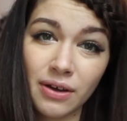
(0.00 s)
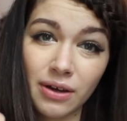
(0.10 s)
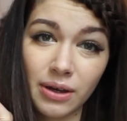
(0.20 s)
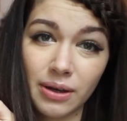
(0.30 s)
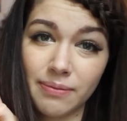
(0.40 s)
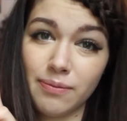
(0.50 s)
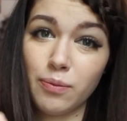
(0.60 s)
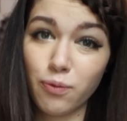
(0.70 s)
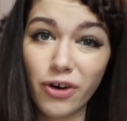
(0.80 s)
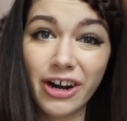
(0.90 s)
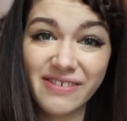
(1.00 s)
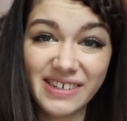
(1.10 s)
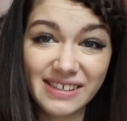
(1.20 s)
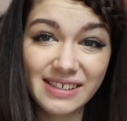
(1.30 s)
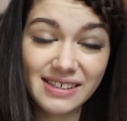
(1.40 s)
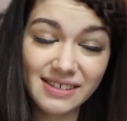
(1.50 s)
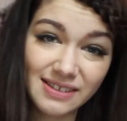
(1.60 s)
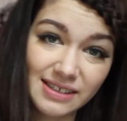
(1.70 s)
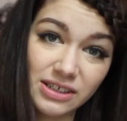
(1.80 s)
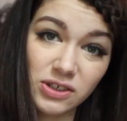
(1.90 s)
where is
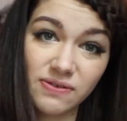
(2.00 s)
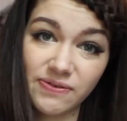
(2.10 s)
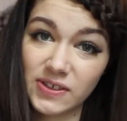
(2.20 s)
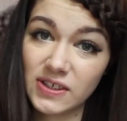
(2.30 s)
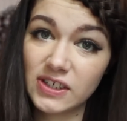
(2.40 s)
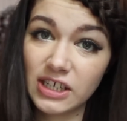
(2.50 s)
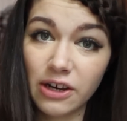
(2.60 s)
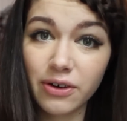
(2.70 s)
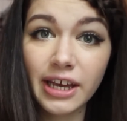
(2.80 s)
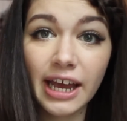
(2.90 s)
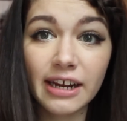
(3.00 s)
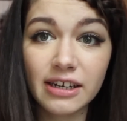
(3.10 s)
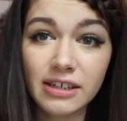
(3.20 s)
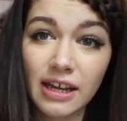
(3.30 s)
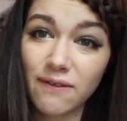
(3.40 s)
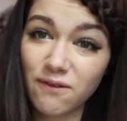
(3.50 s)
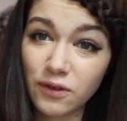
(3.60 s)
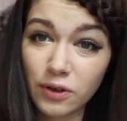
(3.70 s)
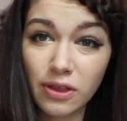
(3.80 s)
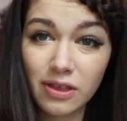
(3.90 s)
the university located? And
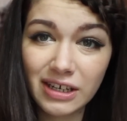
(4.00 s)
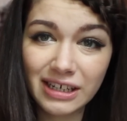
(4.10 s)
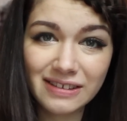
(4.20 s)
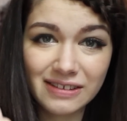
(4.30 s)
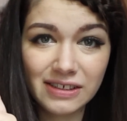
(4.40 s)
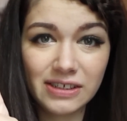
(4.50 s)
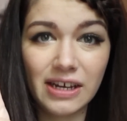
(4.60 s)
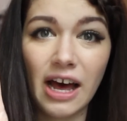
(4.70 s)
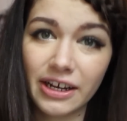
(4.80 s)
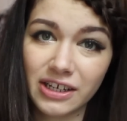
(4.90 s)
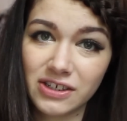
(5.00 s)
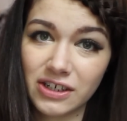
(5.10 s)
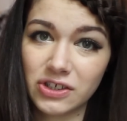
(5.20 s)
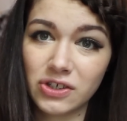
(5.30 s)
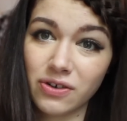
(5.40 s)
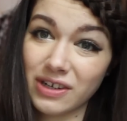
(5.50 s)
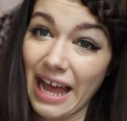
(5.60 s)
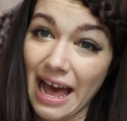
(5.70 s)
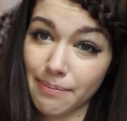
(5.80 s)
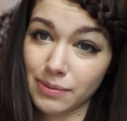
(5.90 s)
fourth thing, the architecture on
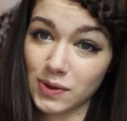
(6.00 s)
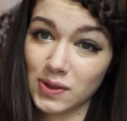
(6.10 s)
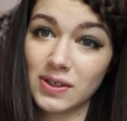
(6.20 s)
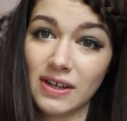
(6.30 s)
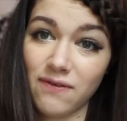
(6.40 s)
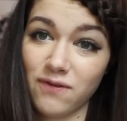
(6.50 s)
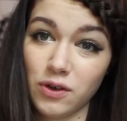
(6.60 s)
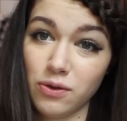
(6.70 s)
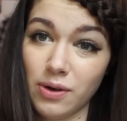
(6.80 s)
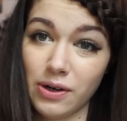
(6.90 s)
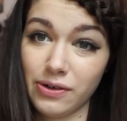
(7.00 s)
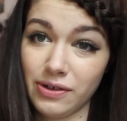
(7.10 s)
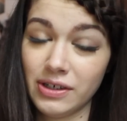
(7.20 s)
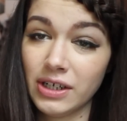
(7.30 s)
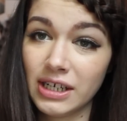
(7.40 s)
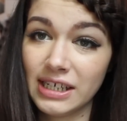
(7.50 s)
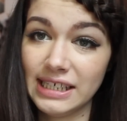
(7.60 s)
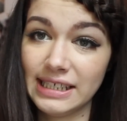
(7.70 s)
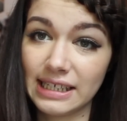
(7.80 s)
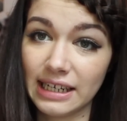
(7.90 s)
campus, if you are
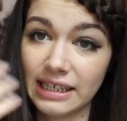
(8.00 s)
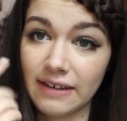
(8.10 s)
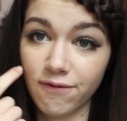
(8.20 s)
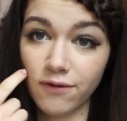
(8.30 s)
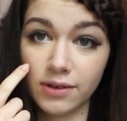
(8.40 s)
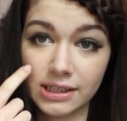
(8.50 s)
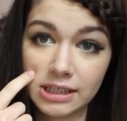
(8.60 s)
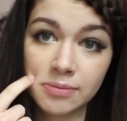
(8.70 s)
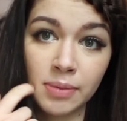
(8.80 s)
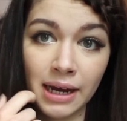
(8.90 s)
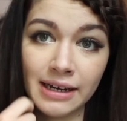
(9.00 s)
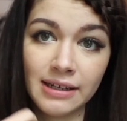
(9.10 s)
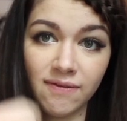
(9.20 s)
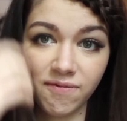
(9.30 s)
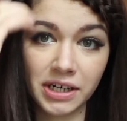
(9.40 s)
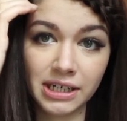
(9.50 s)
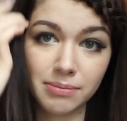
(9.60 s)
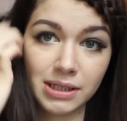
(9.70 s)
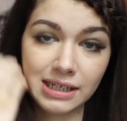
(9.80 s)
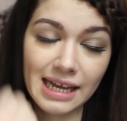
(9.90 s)
easily influenced by
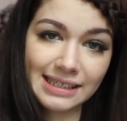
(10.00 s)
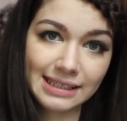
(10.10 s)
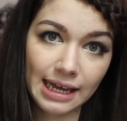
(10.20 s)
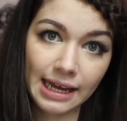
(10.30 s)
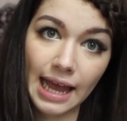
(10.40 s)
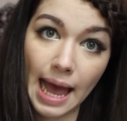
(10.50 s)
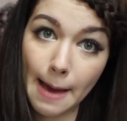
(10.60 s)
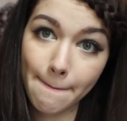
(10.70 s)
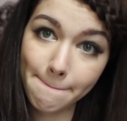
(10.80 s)
environment as I am.